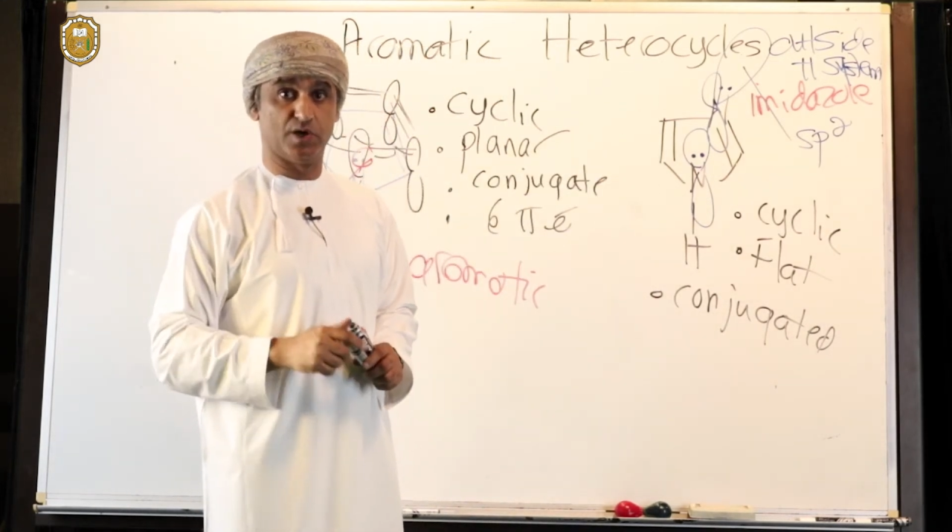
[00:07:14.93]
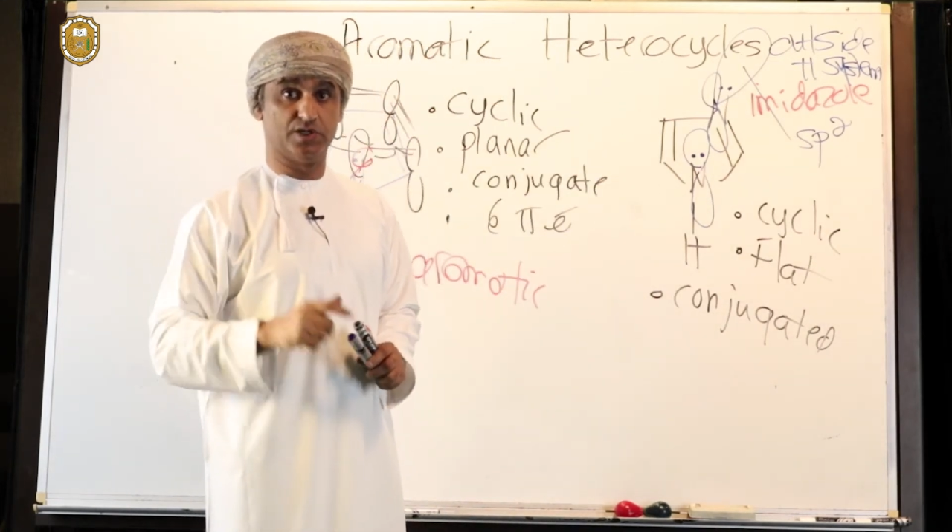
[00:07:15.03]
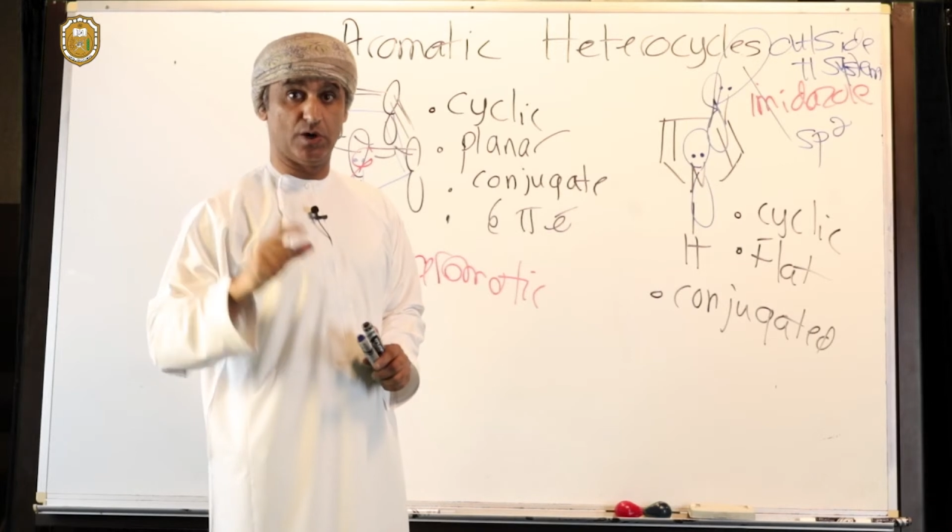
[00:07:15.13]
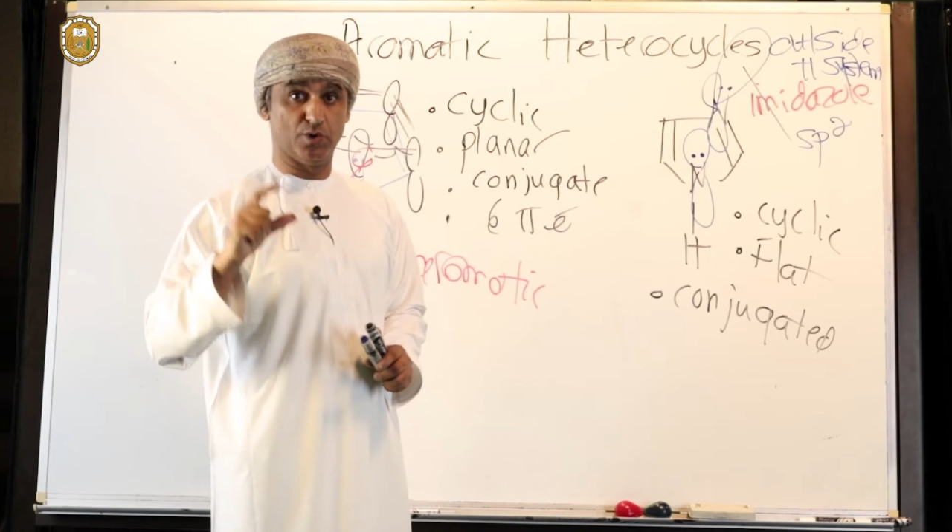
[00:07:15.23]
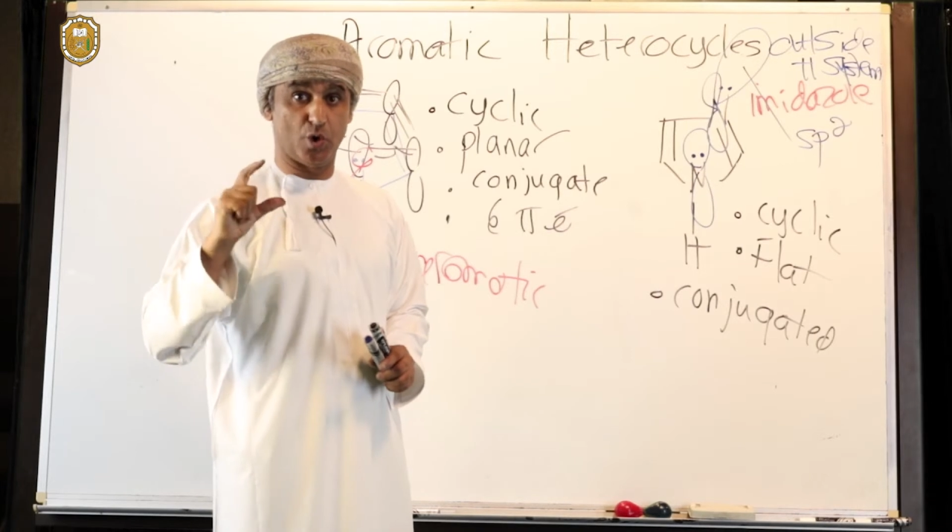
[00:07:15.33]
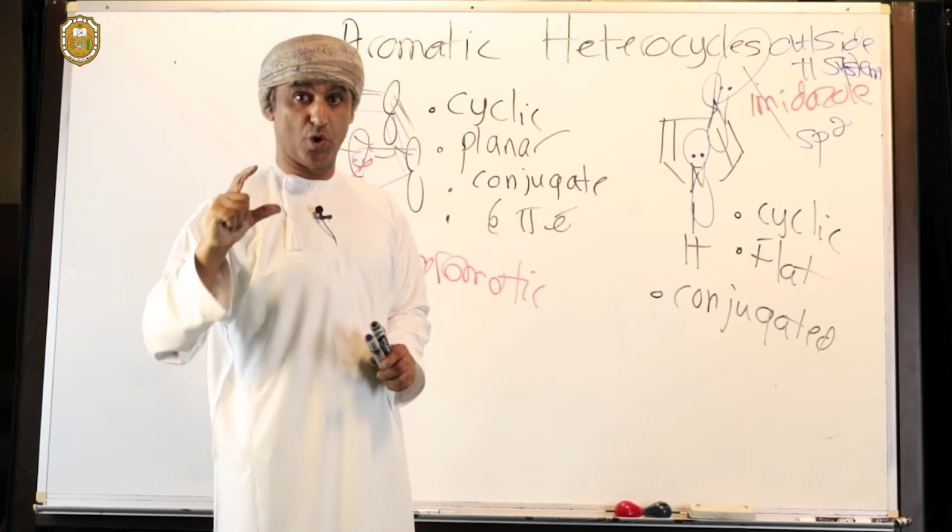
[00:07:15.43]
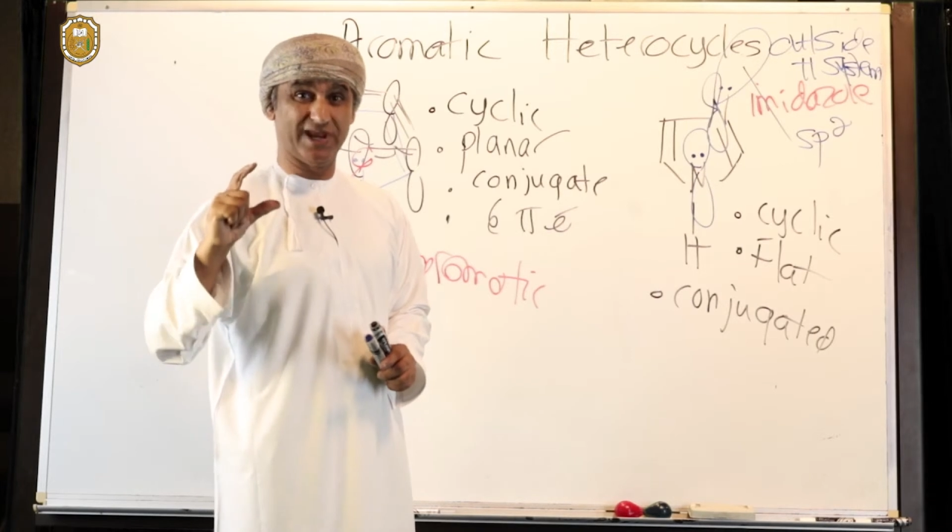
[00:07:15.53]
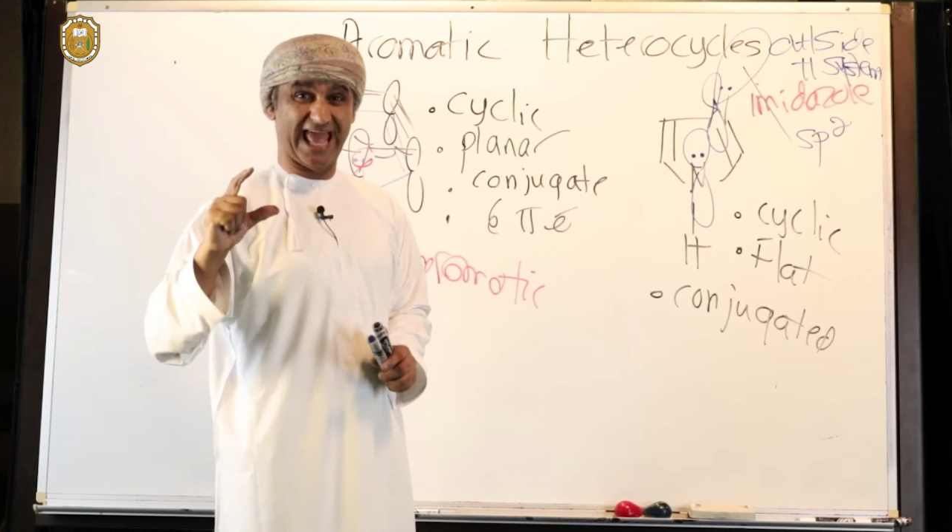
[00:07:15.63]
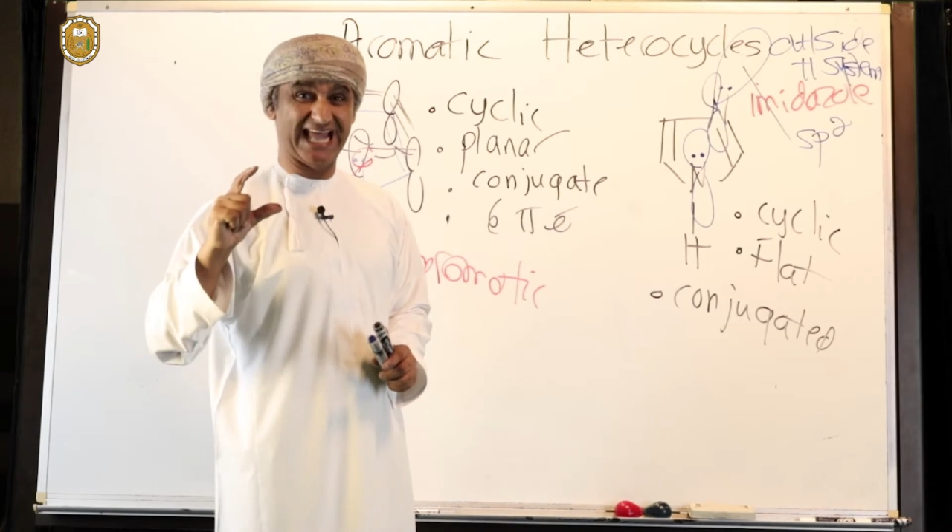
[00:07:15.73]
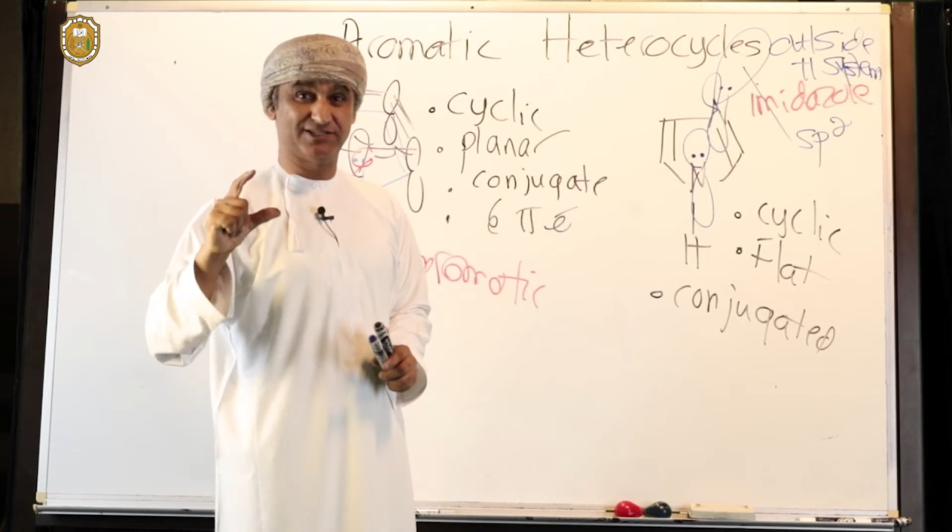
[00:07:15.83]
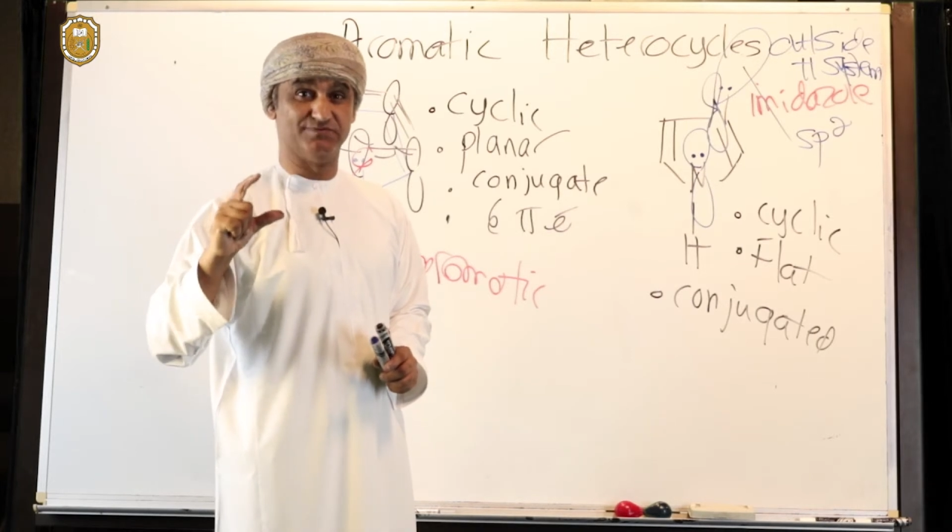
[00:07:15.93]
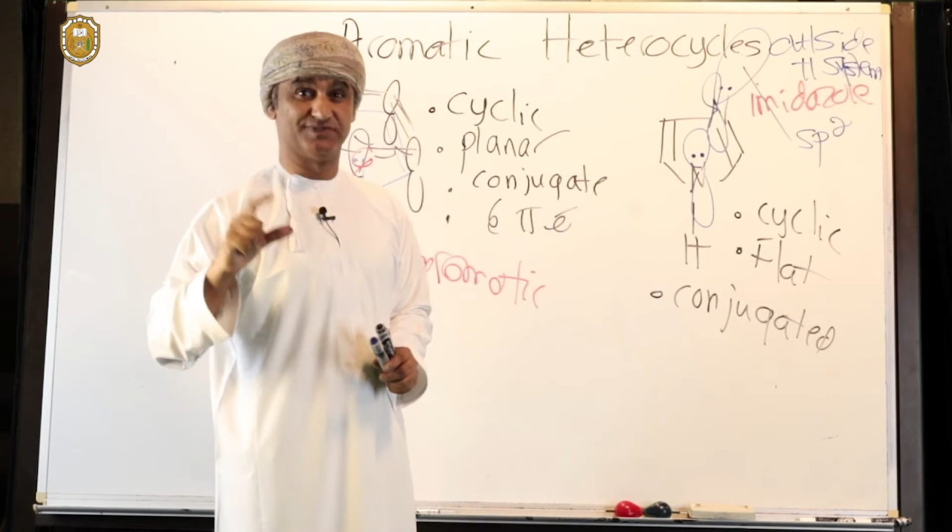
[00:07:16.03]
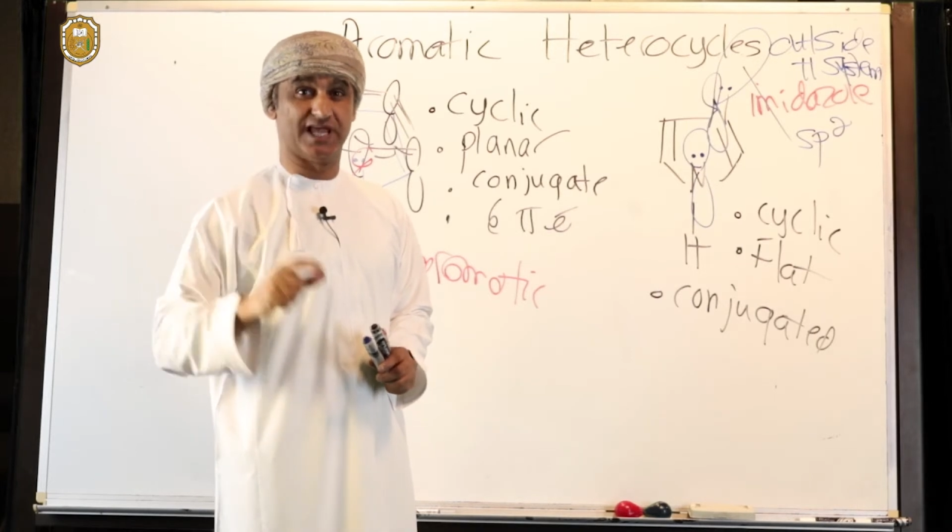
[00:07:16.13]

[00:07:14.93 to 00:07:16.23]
on all atoms